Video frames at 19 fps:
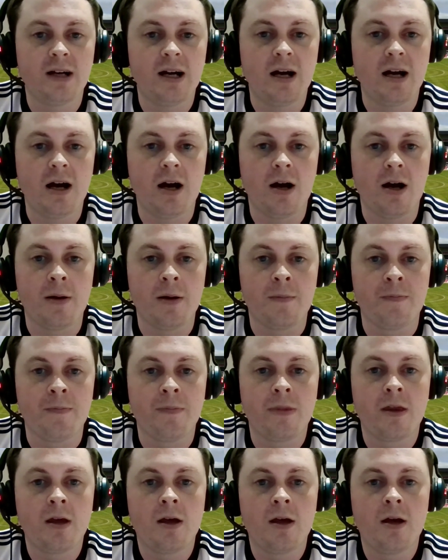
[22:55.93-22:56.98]
Um,
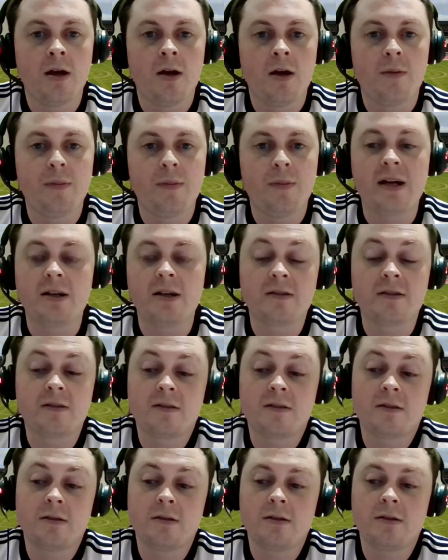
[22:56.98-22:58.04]

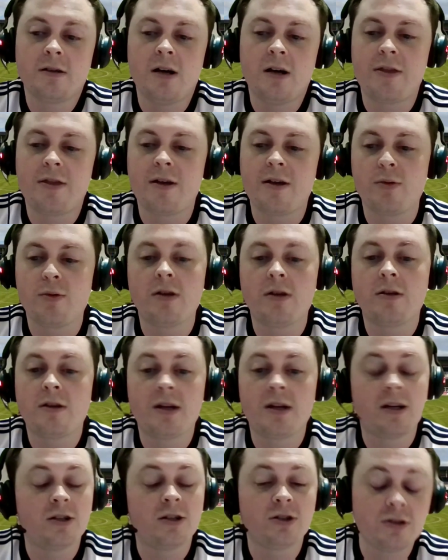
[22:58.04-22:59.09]
because I think one
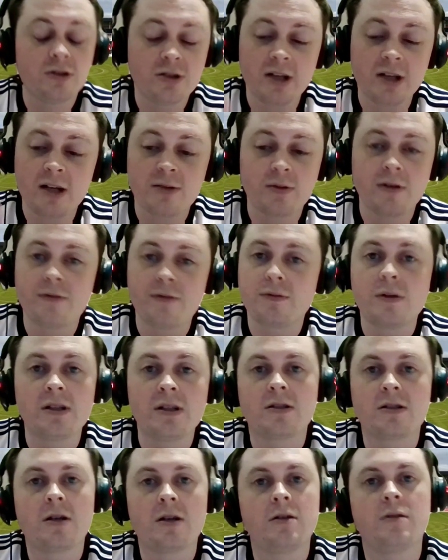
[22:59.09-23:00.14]
thing, as you said, we've really
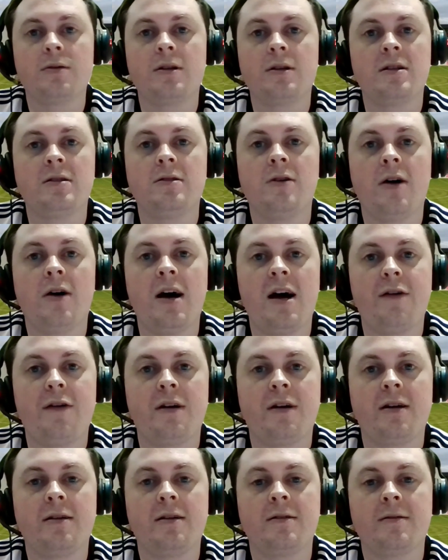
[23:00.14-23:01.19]
struggled with is not
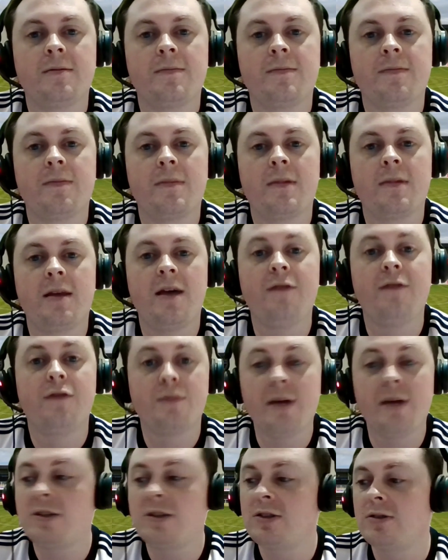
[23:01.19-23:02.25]
having
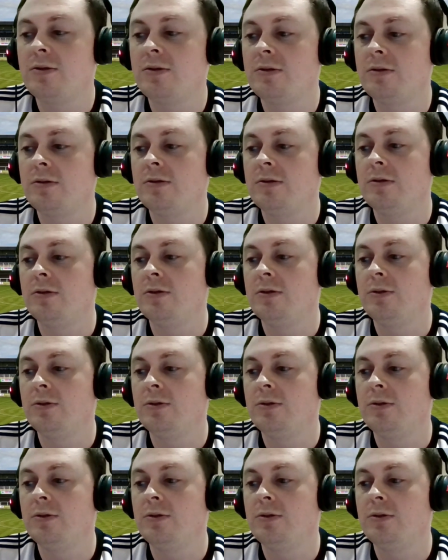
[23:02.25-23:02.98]
information or